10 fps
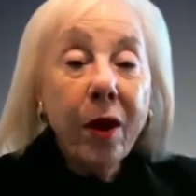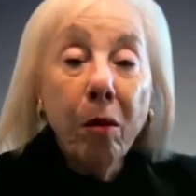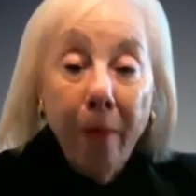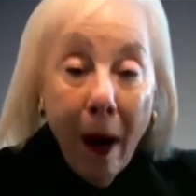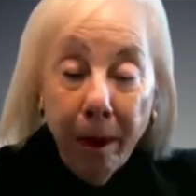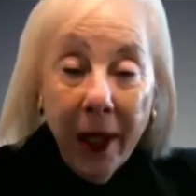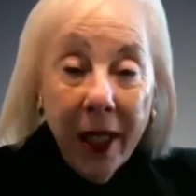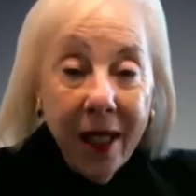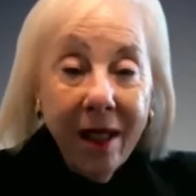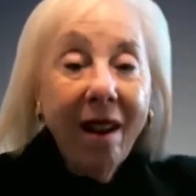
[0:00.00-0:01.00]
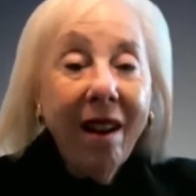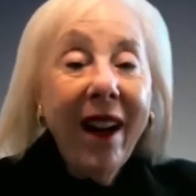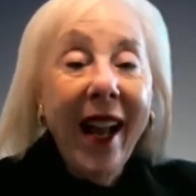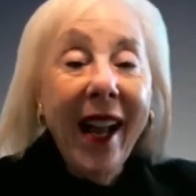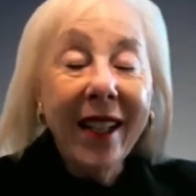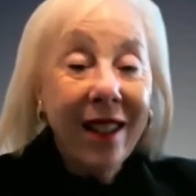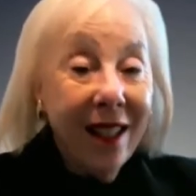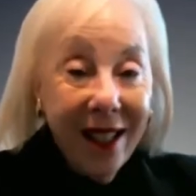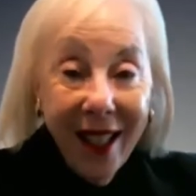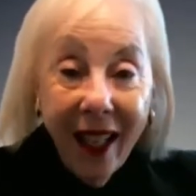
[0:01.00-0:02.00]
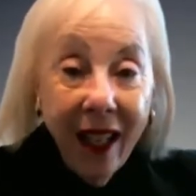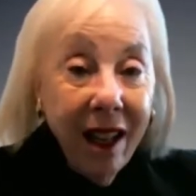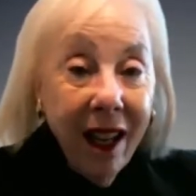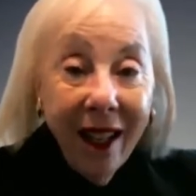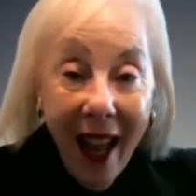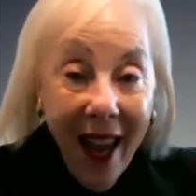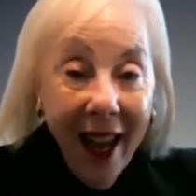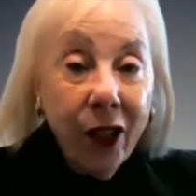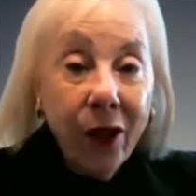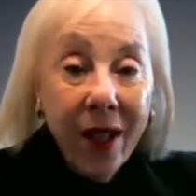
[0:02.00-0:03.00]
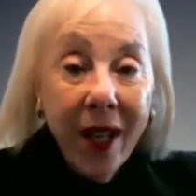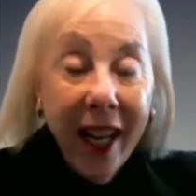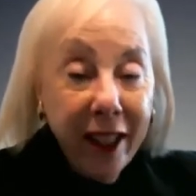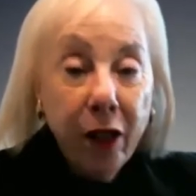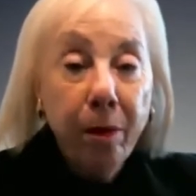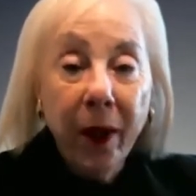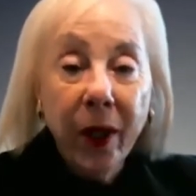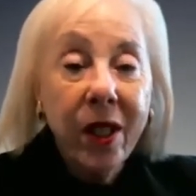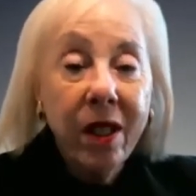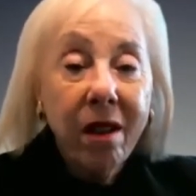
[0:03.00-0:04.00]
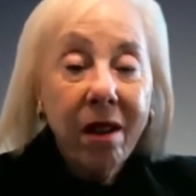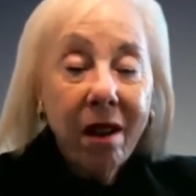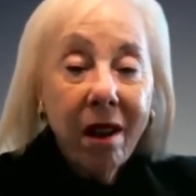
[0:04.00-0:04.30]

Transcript: the Muppets, and C N N anchors and experts